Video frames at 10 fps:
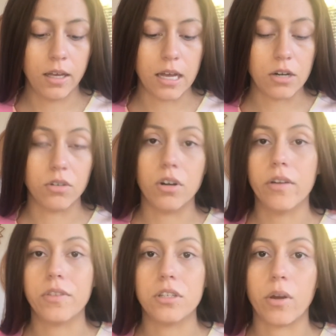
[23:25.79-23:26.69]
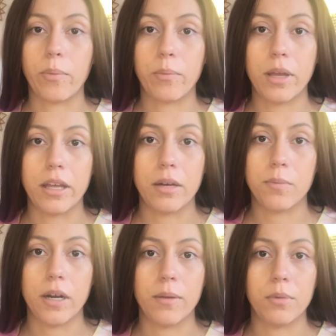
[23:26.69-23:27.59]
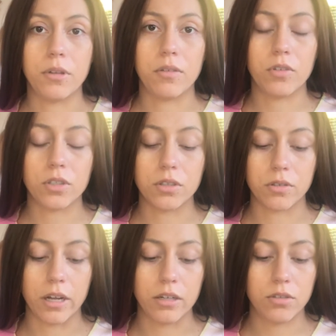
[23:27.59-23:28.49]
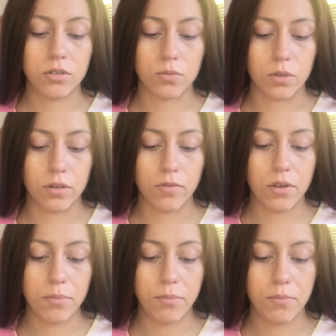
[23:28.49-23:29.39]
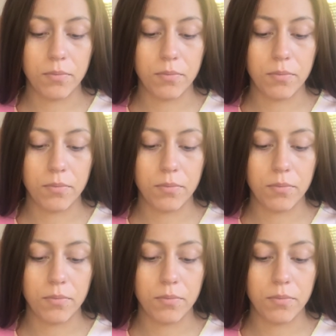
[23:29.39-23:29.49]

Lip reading: I don't know off the top of my head, but I believe Colorado is one of them,